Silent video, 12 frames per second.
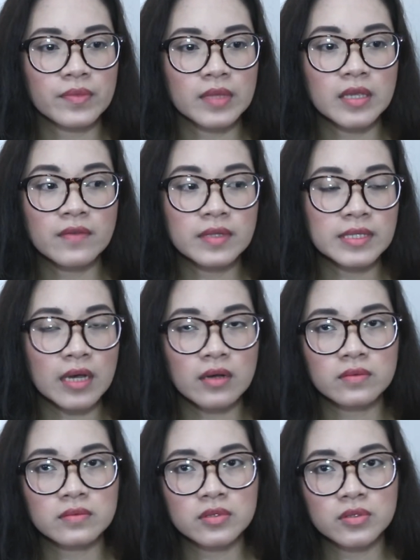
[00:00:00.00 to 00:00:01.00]
even
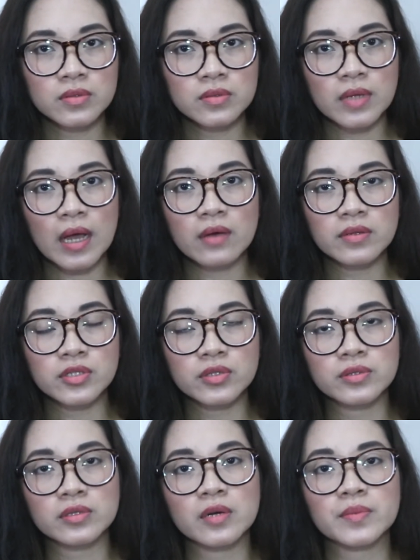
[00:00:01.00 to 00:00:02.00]
down to how the
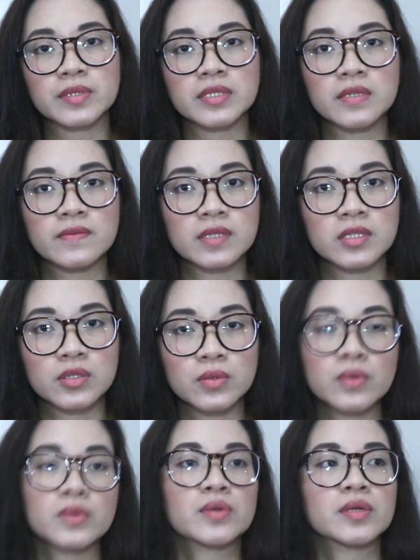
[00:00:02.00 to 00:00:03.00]
children are perceived in
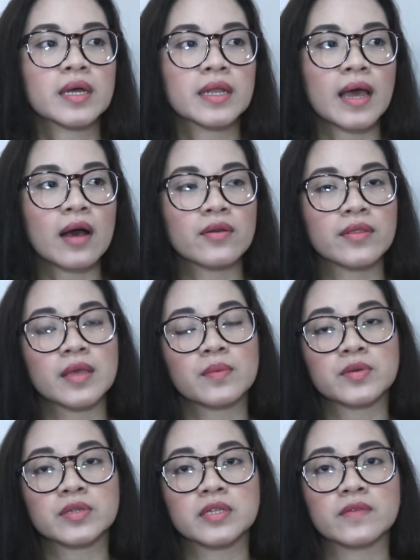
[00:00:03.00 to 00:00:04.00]
school and how they
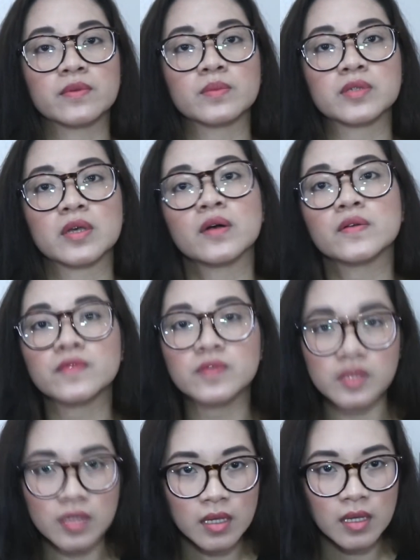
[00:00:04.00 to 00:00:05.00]
perceive
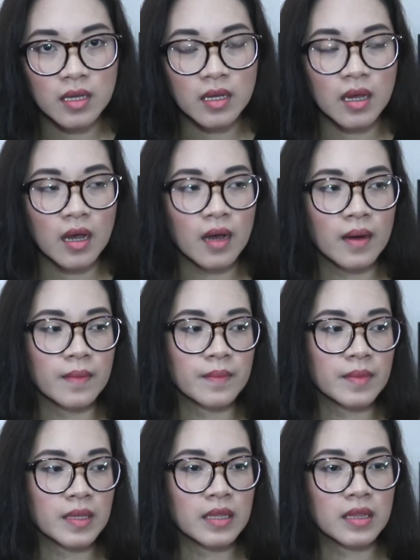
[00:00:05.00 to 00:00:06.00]
themselves
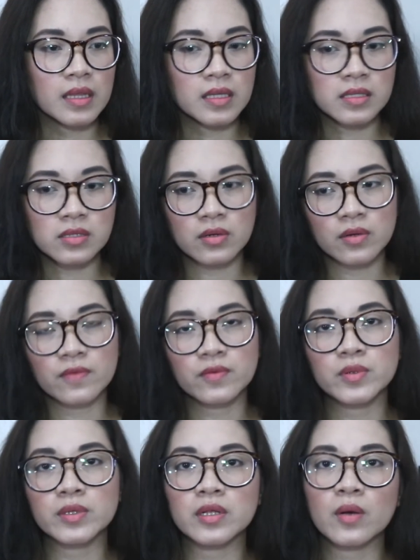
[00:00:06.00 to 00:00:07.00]
in this sort of
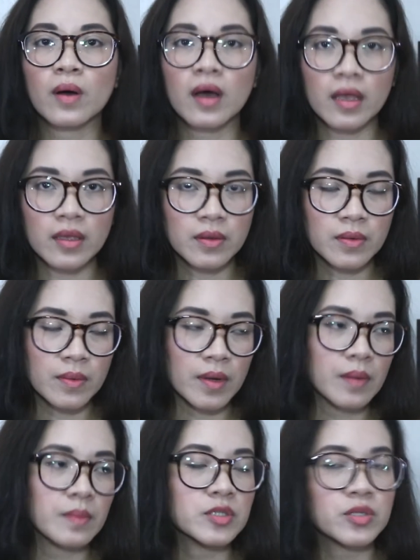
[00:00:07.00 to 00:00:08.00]
rural Ohio where
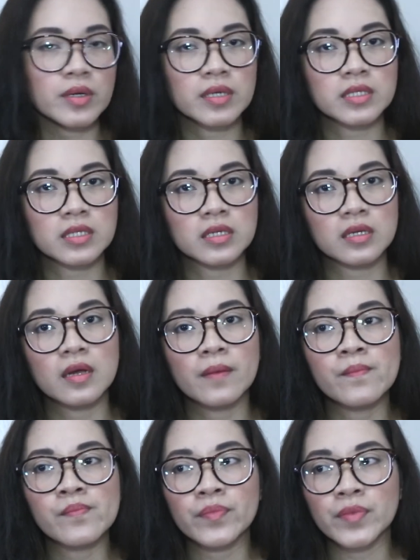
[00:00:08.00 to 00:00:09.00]
a majority
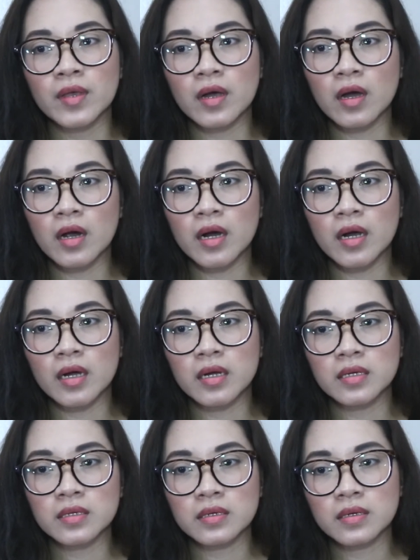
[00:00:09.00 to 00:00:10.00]
are
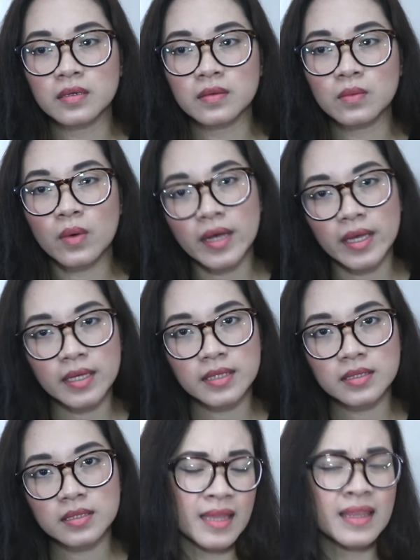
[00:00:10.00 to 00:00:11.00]
white.
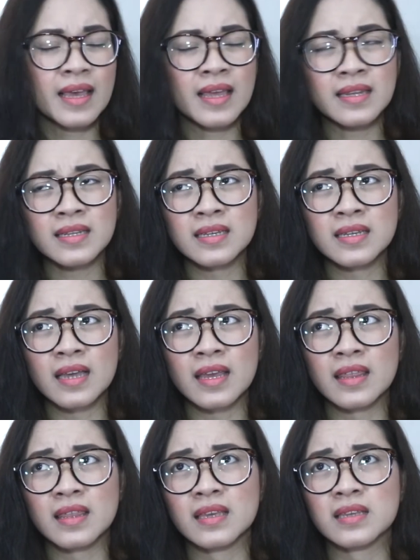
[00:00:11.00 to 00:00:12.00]
And the ending,
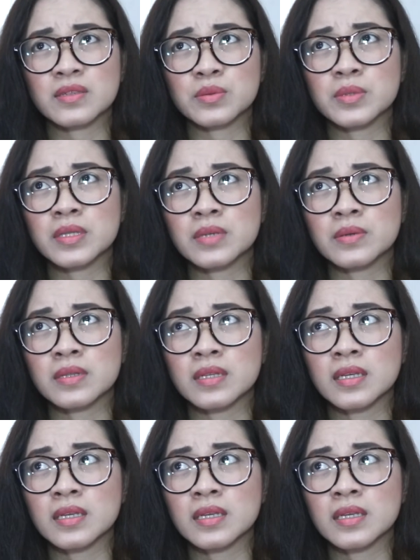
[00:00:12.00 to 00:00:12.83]
I think, is really,